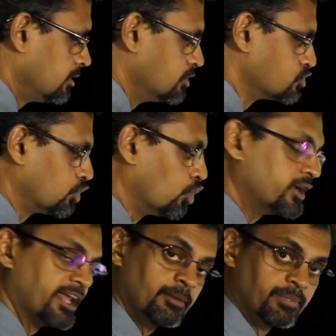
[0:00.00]
So
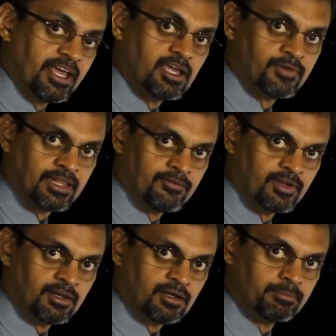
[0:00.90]
don't take break-even
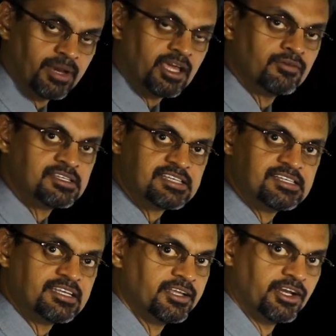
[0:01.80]
level, break-even
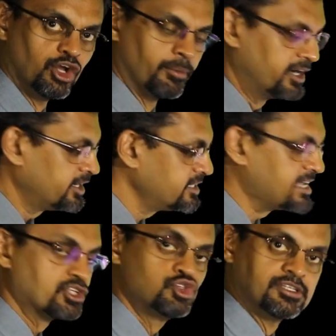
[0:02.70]
sales in the denominator, it is
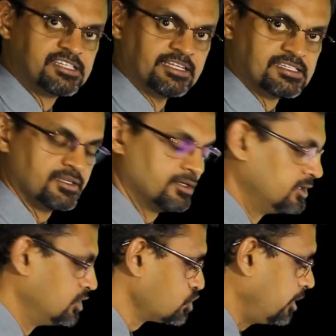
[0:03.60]
actual sales.
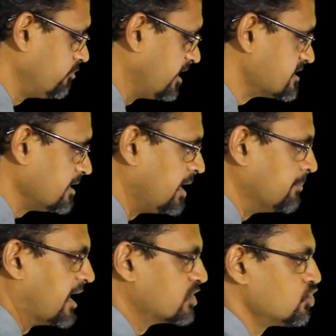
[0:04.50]
So if I say my
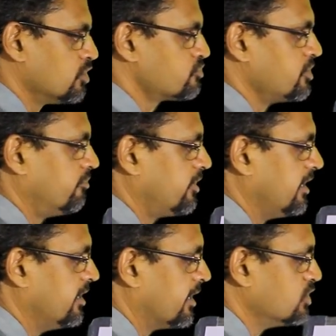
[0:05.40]
margin of
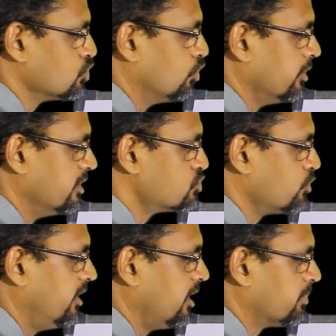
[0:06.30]
safety ratio is
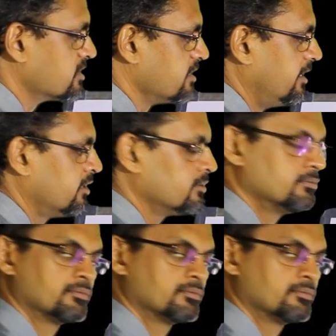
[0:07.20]
20%,